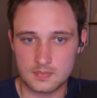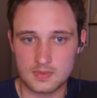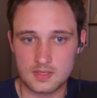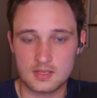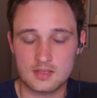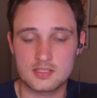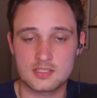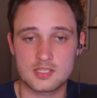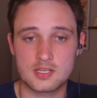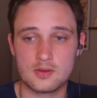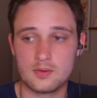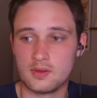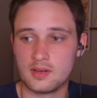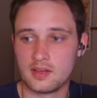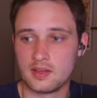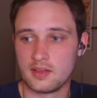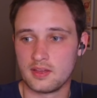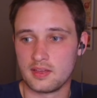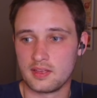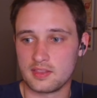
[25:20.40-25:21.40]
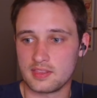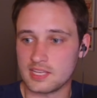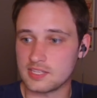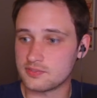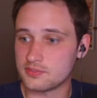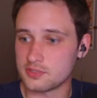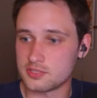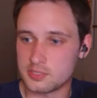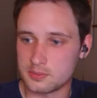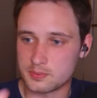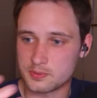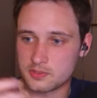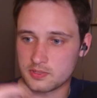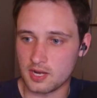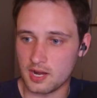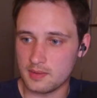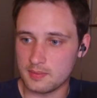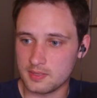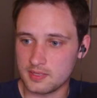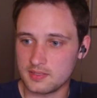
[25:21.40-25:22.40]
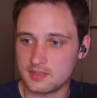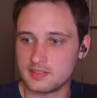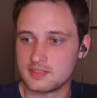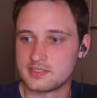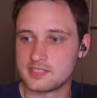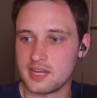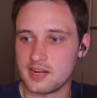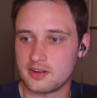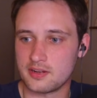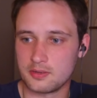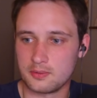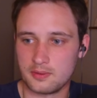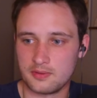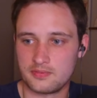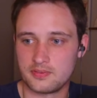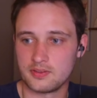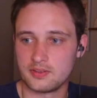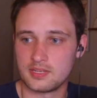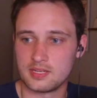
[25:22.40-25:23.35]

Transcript: So thanks for subscribing, Zachary Whitfield.